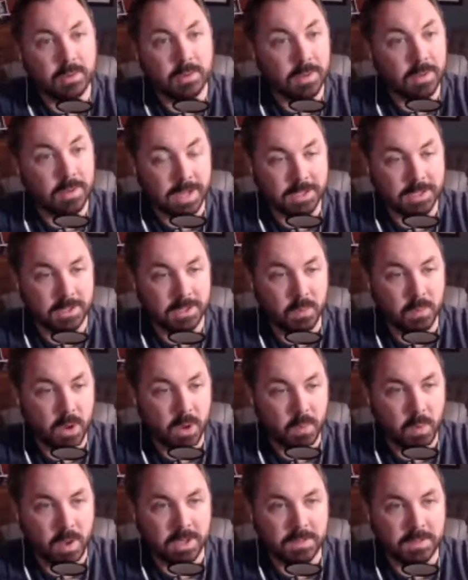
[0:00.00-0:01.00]
will actually
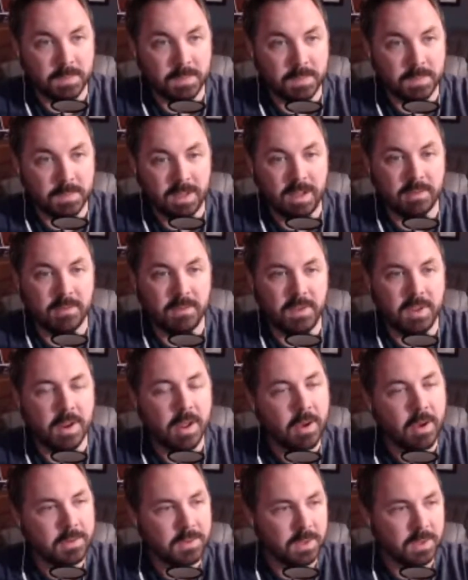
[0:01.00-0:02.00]
want to watch my stuff,
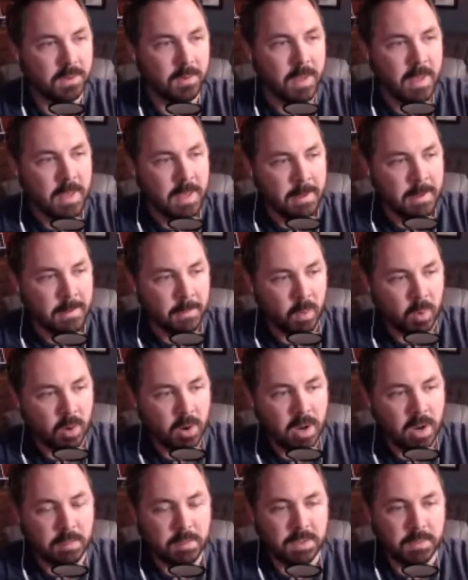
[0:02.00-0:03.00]
so we
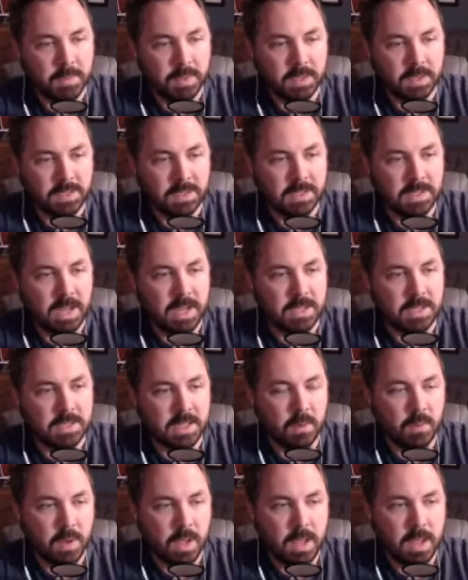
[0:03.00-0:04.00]
were able to build a stage
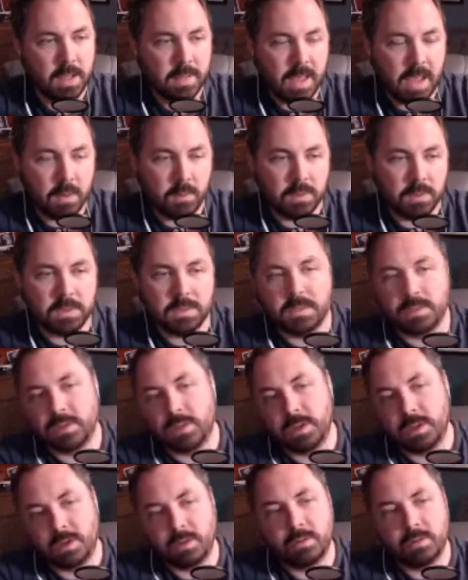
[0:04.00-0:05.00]
that way. And that
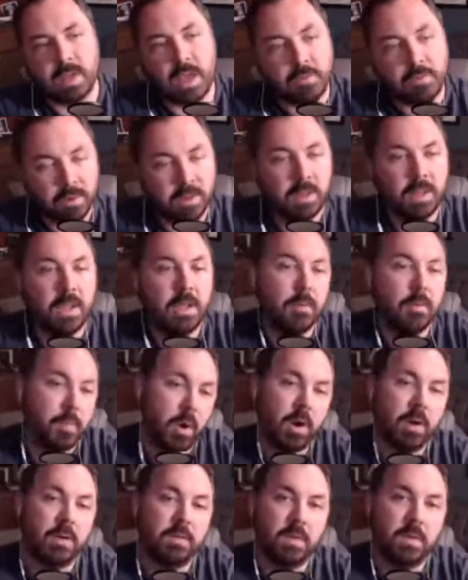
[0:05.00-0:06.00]
was, definitely a
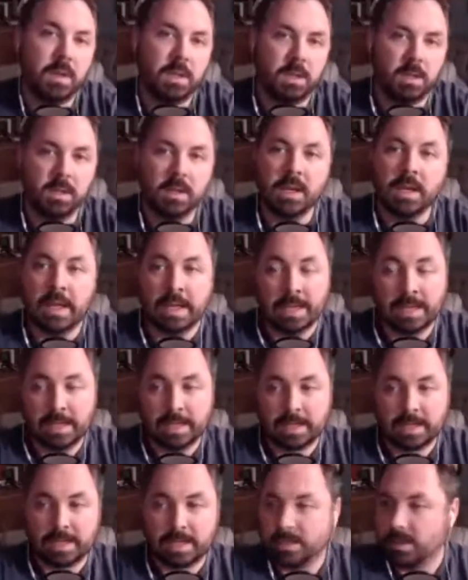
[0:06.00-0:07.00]
part of it,
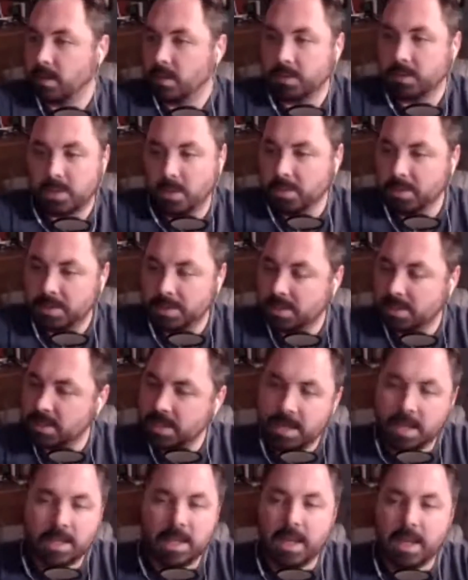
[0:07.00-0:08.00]
because I was always just
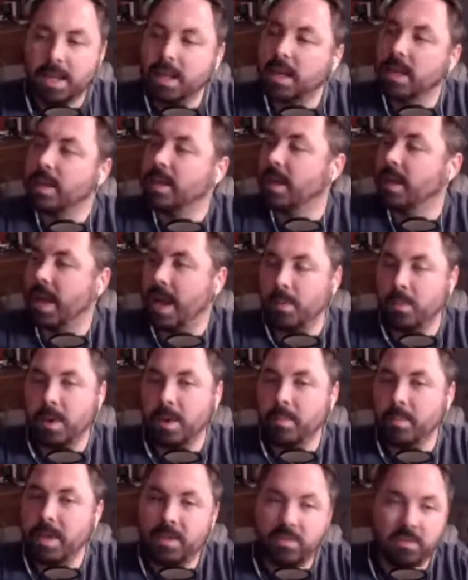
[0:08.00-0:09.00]
thinking, like, I
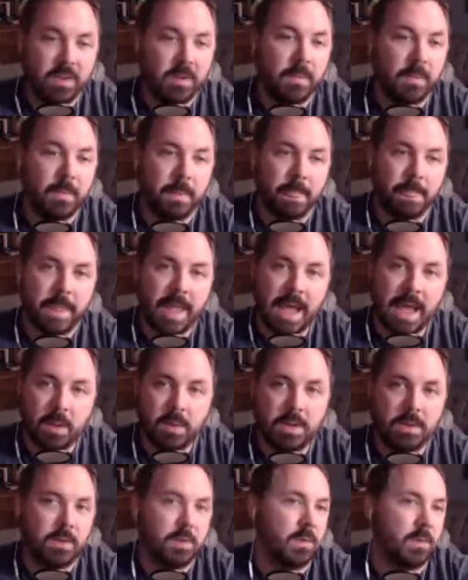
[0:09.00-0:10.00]
want to make film. How
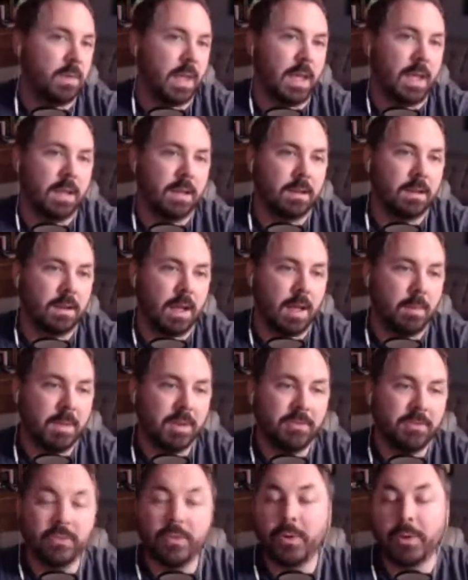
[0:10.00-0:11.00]
do I do that? I'm
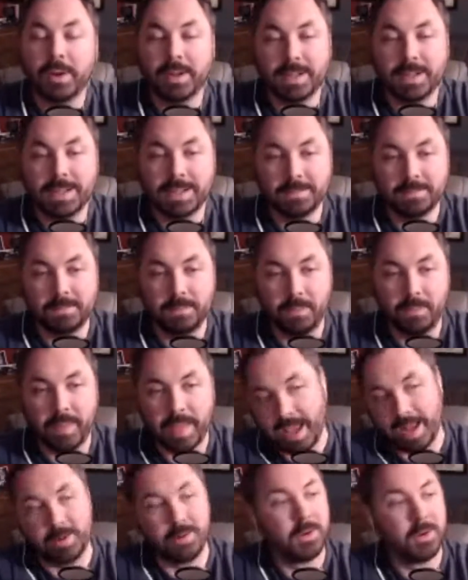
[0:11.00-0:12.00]
in Florida.
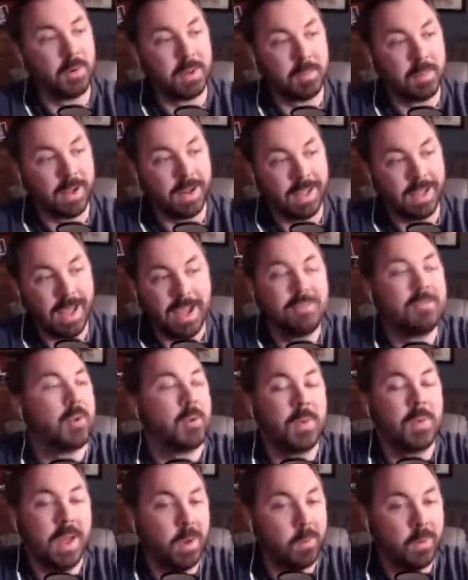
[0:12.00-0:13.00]
I don't know anybody. I have
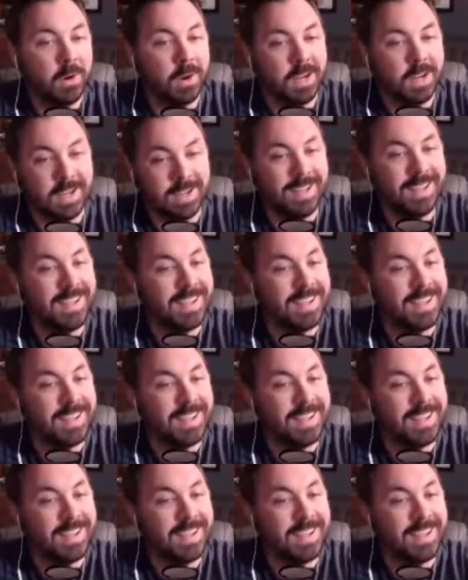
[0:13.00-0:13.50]
no network,